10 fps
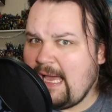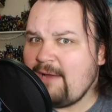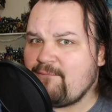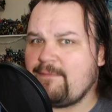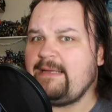
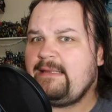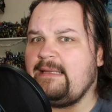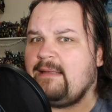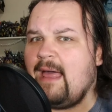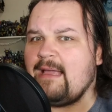I
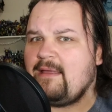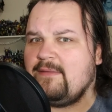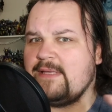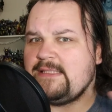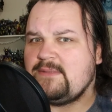really like
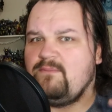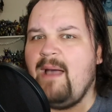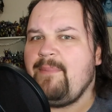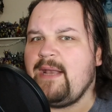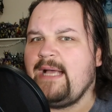this
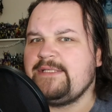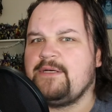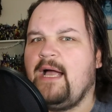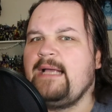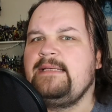
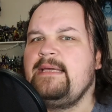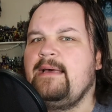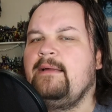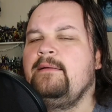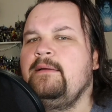weaponizer
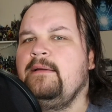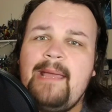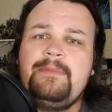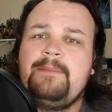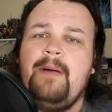idea.
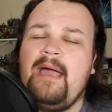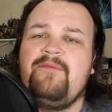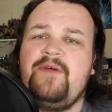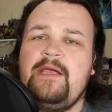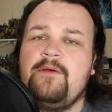Being able to buy
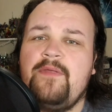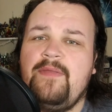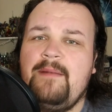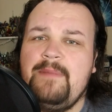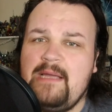a figure
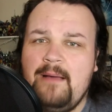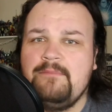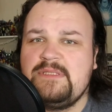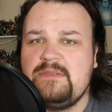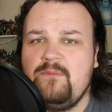that then
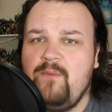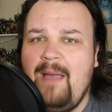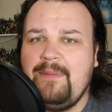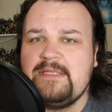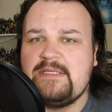becomes
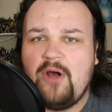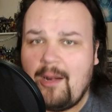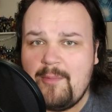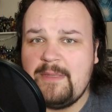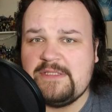weapons and
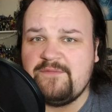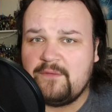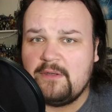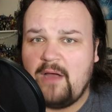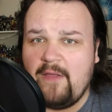armaments
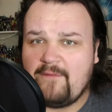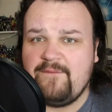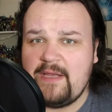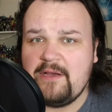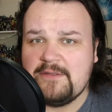for other
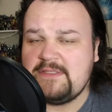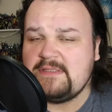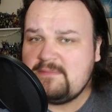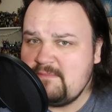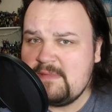
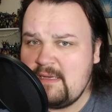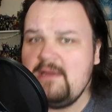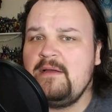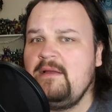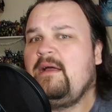figures.
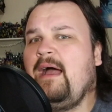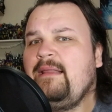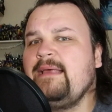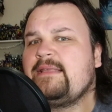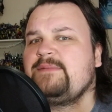
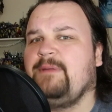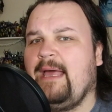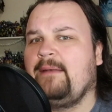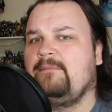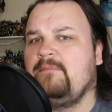I like this
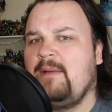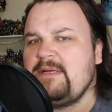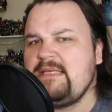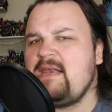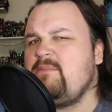plan.
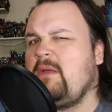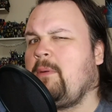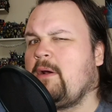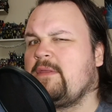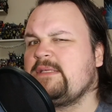I'm excited to be a
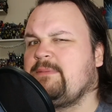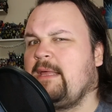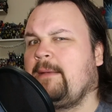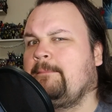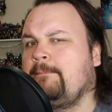part of this
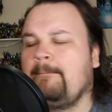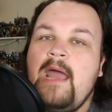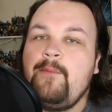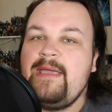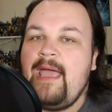plan.
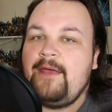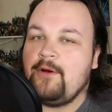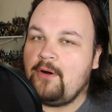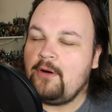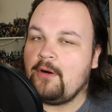Now, we
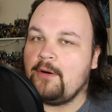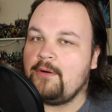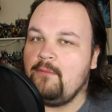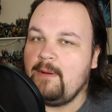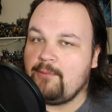had
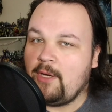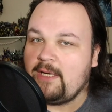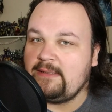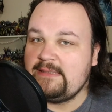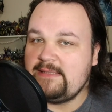heard when
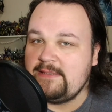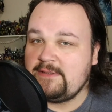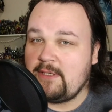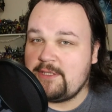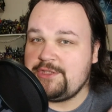product
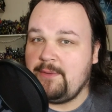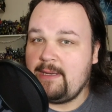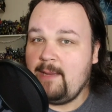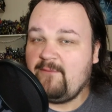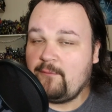listings started
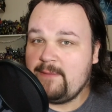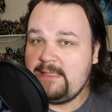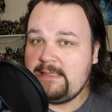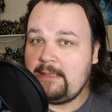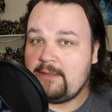showing up for
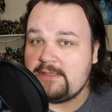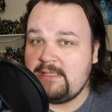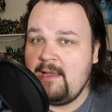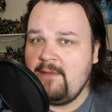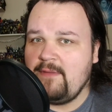retailers